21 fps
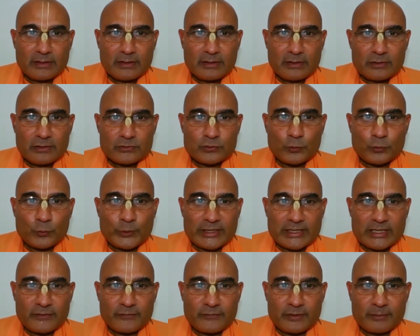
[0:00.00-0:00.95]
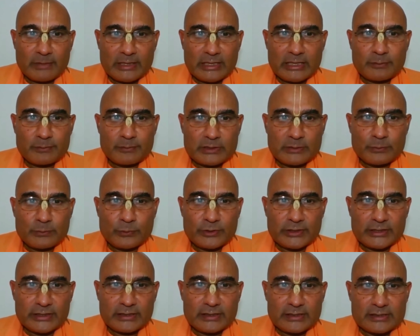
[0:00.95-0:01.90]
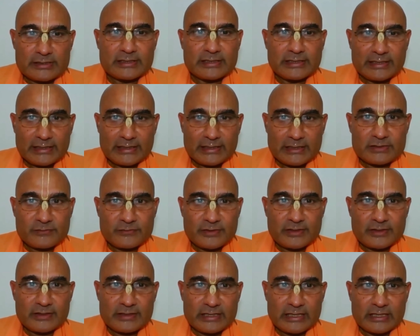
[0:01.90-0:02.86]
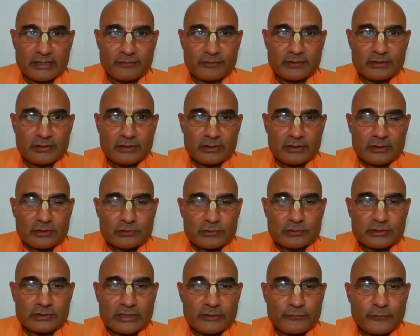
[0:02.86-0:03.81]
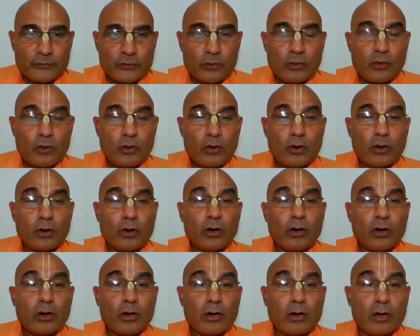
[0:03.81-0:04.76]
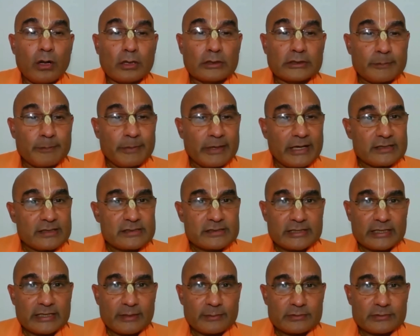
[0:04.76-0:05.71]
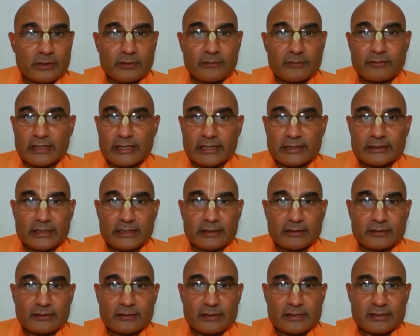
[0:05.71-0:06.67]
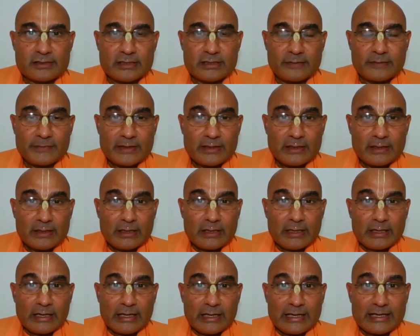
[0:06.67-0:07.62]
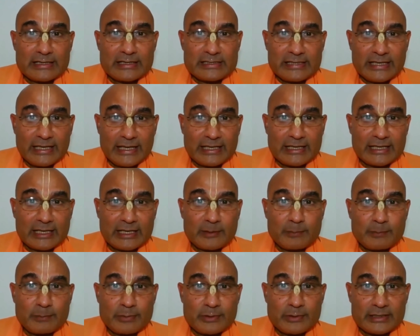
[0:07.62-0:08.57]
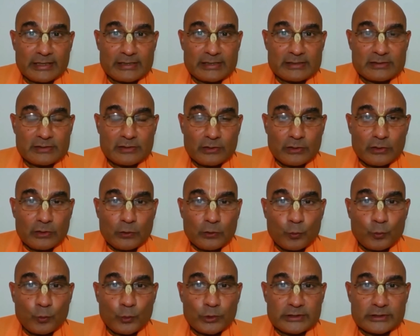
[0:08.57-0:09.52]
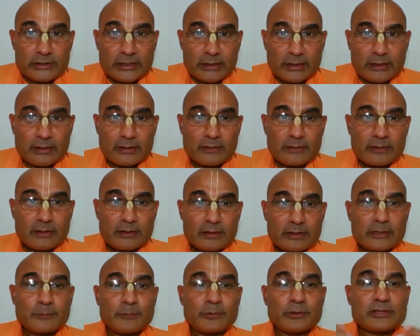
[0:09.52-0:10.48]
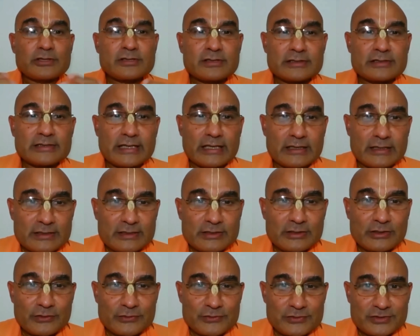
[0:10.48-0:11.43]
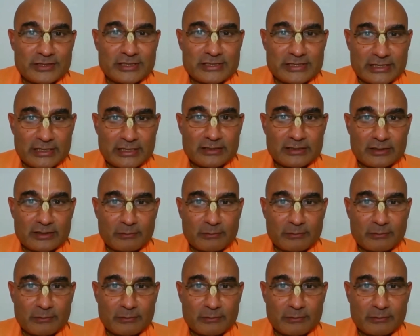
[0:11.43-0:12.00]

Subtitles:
so wherever Mahaprabhu is Vrindavan, so therefore all the pastimes of Radha and Krishna are taking place within the personality of Sri Chaitanya